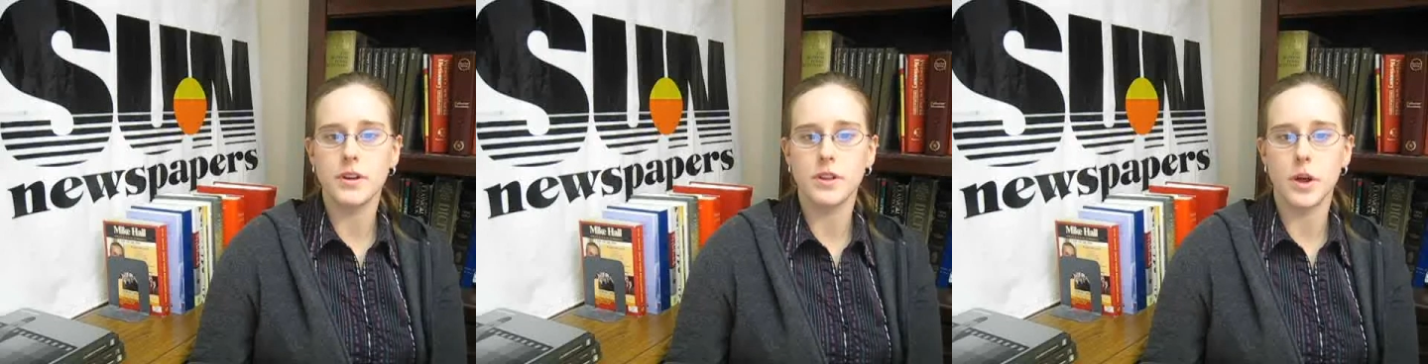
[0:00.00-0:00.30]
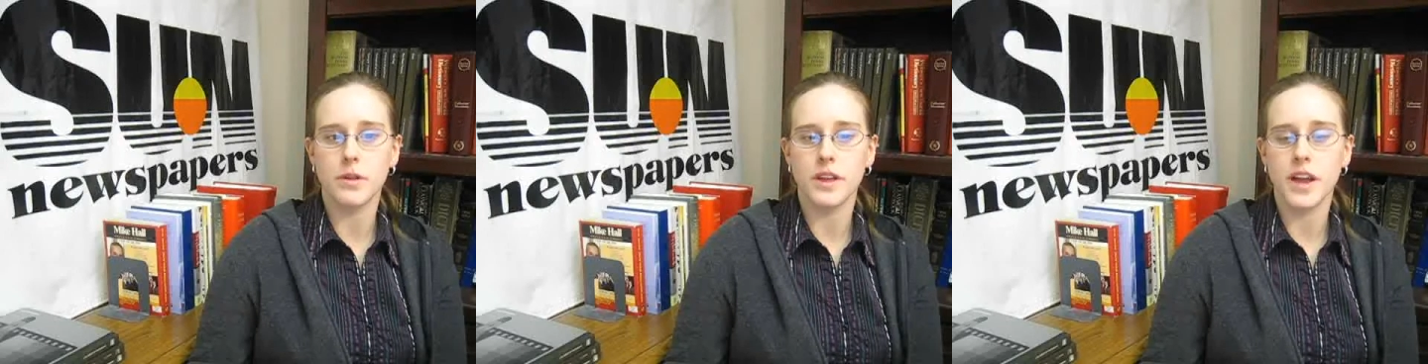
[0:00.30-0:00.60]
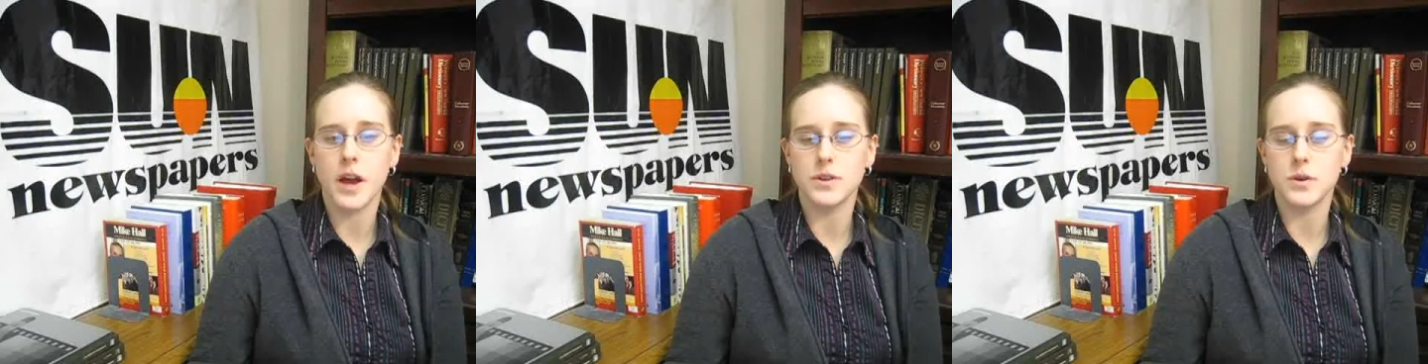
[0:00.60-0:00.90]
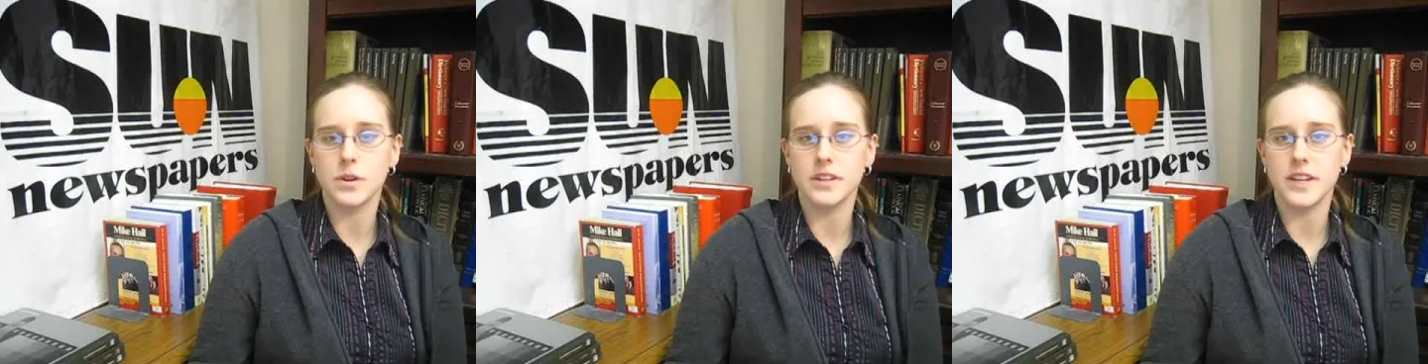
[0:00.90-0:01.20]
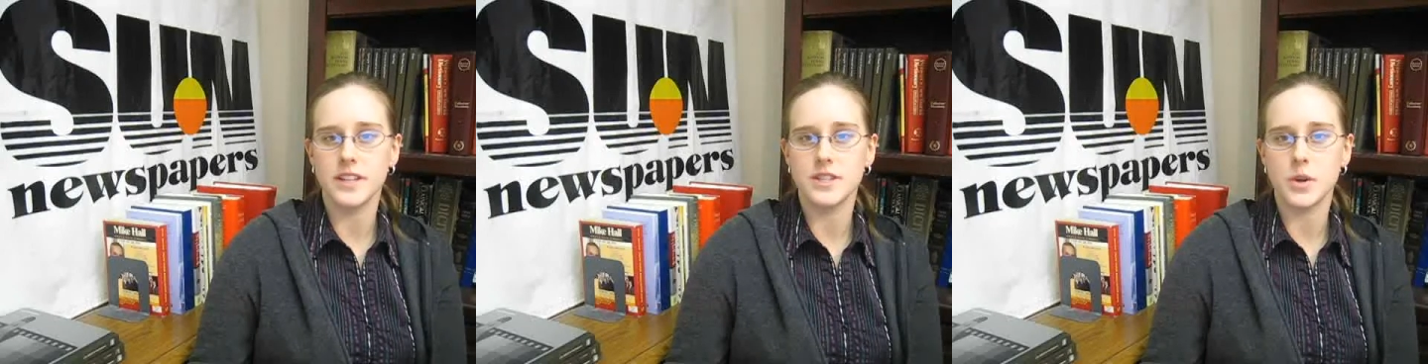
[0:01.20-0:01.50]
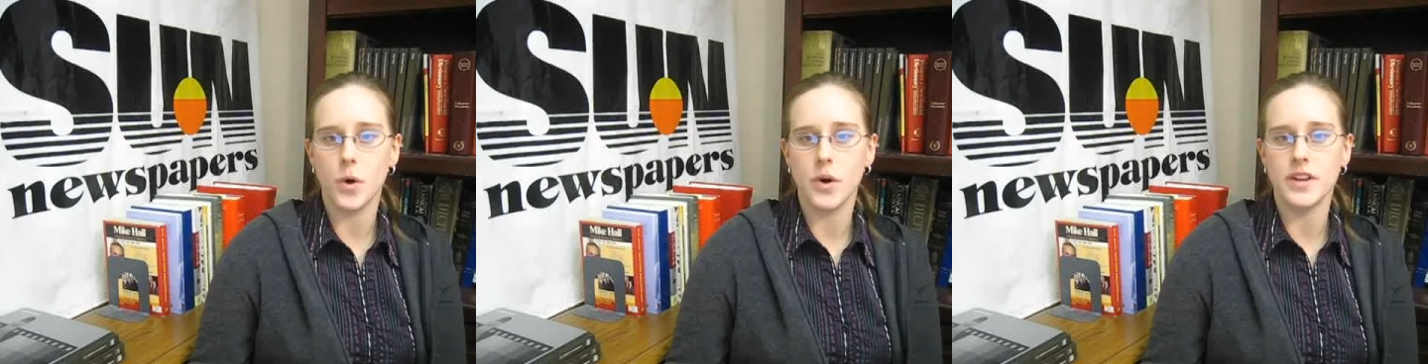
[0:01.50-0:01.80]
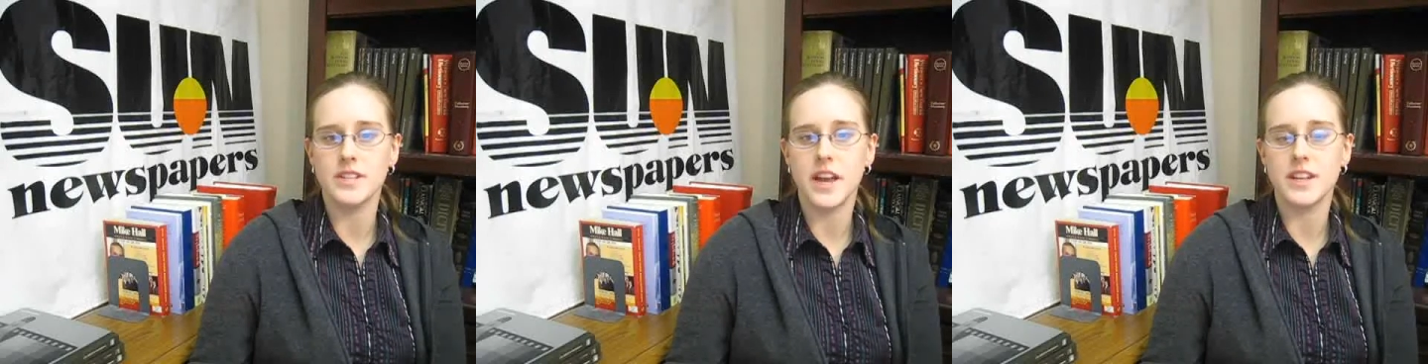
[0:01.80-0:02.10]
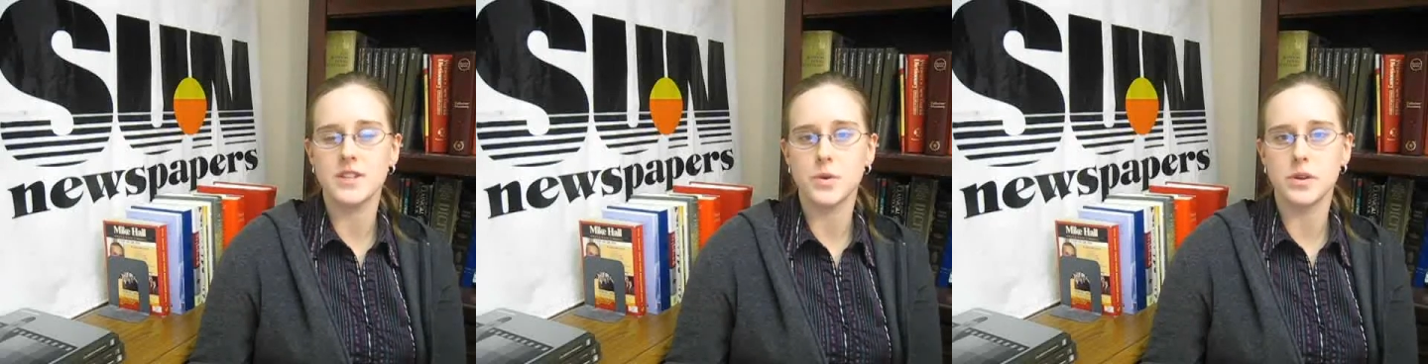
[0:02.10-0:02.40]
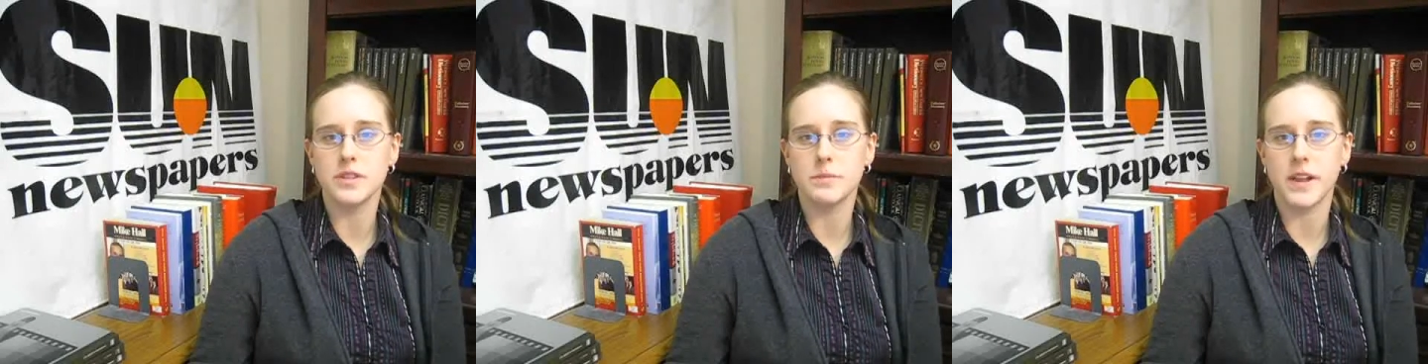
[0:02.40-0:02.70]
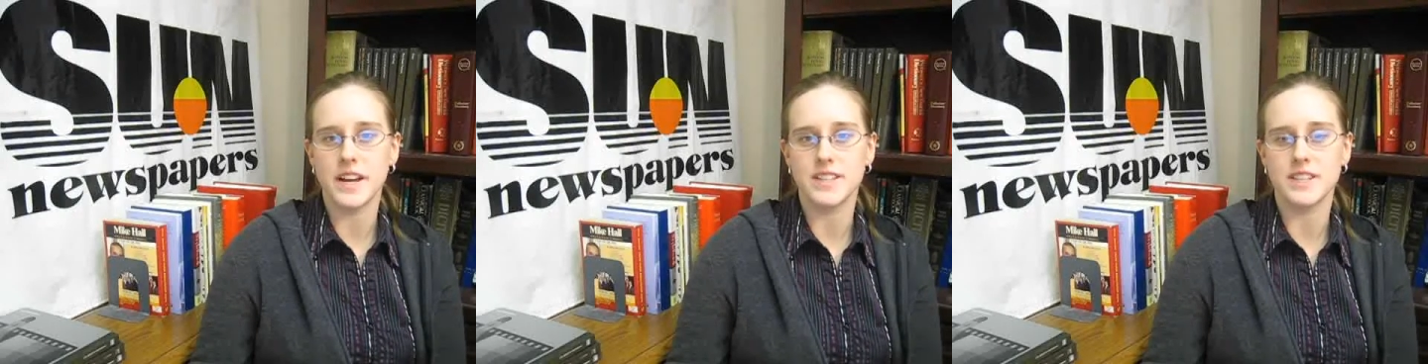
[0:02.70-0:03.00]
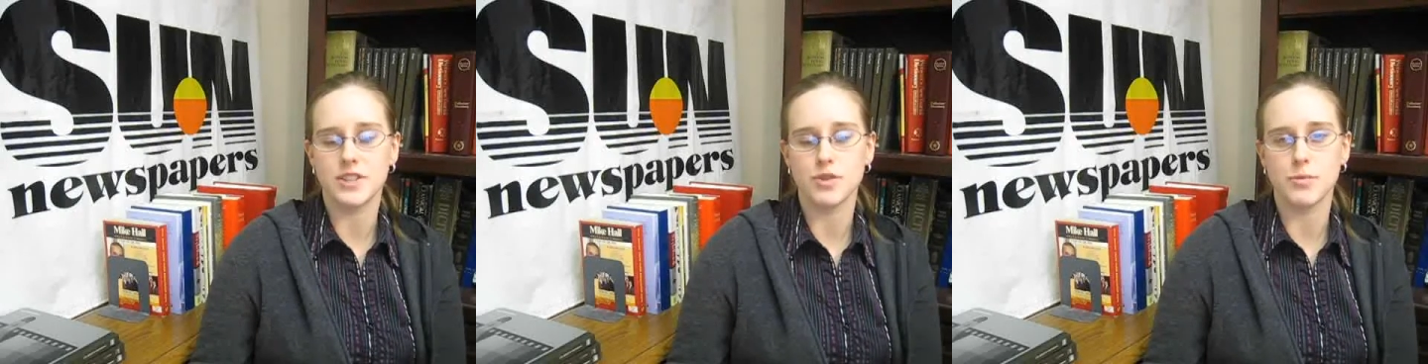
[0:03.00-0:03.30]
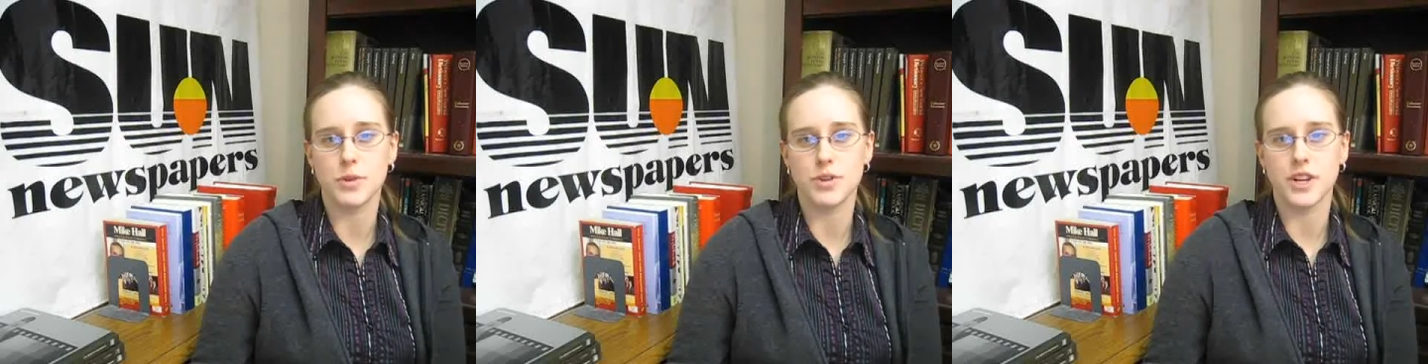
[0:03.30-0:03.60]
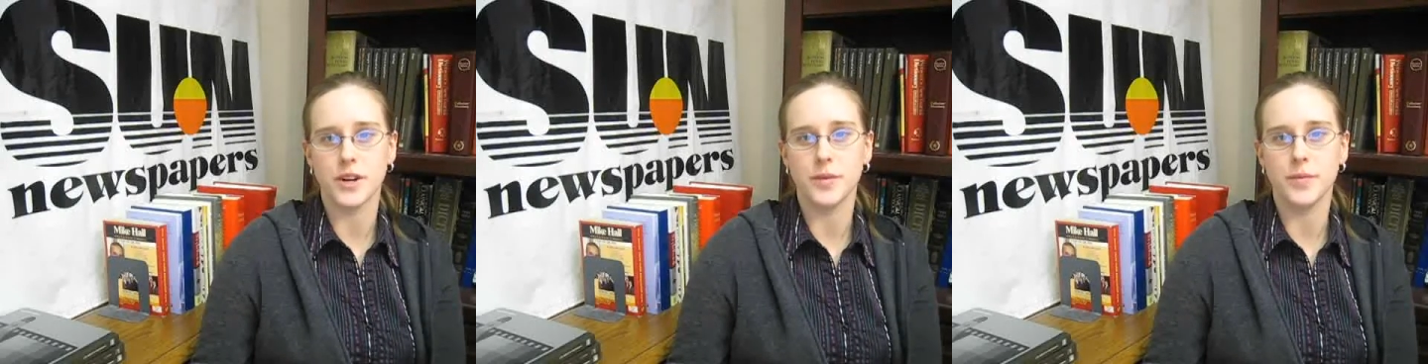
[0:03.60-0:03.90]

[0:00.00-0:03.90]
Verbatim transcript: clothing, household needs, toys, and school supplies distribution.